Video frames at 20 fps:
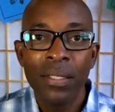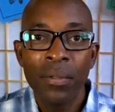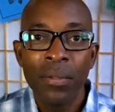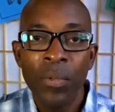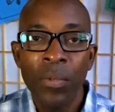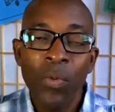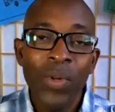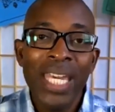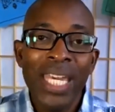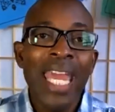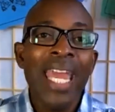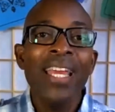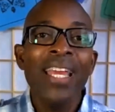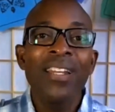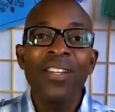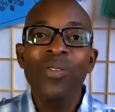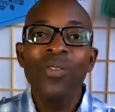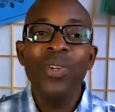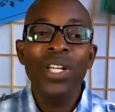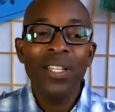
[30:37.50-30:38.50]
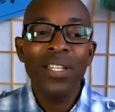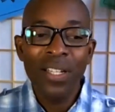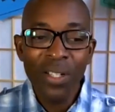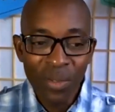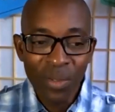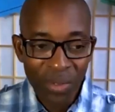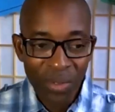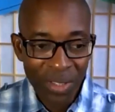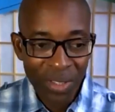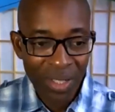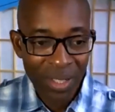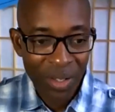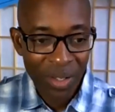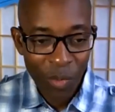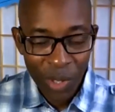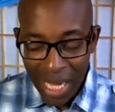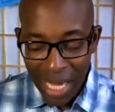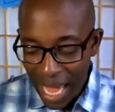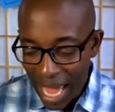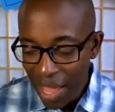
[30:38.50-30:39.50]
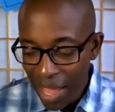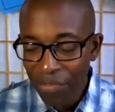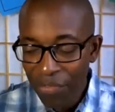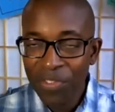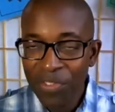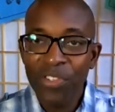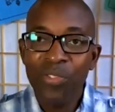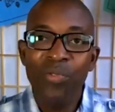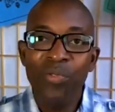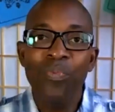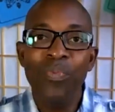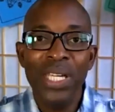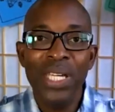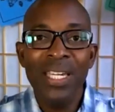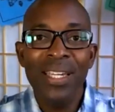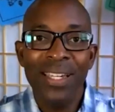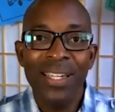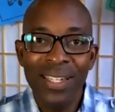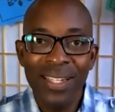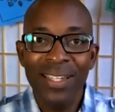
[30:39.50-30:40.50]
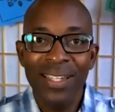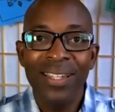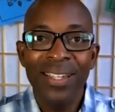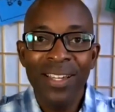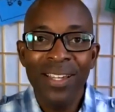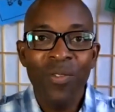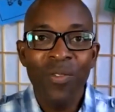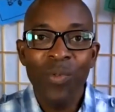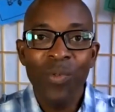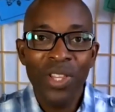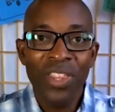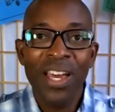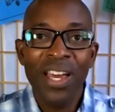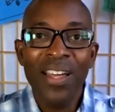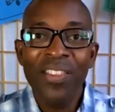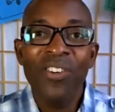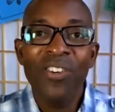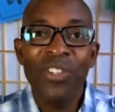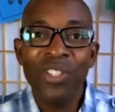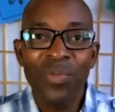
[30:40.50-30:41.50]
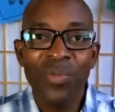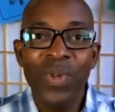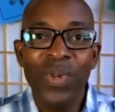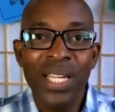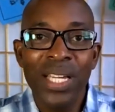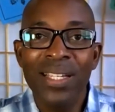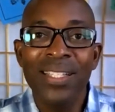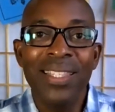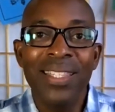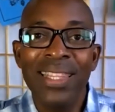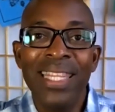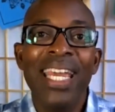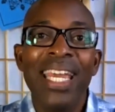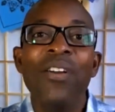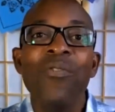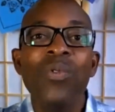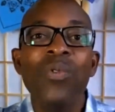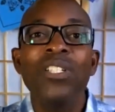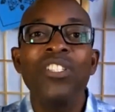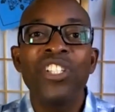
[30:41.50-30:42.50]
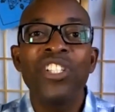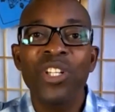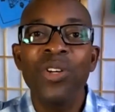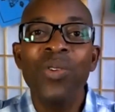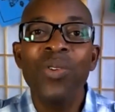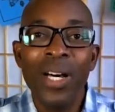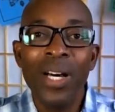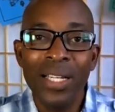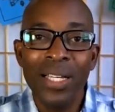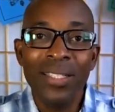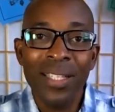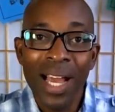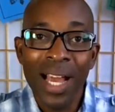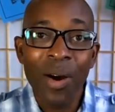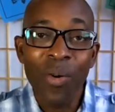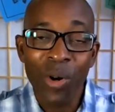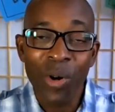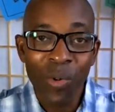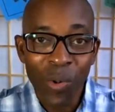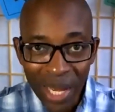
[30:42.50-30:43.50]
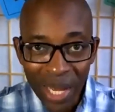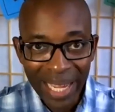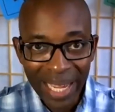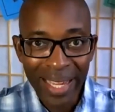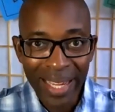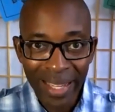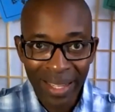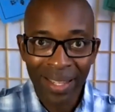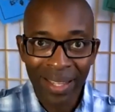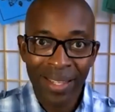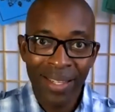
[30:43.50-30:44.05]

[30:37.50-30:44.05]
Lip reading: But we can't do it alone. We have to be with others because they will show us our way.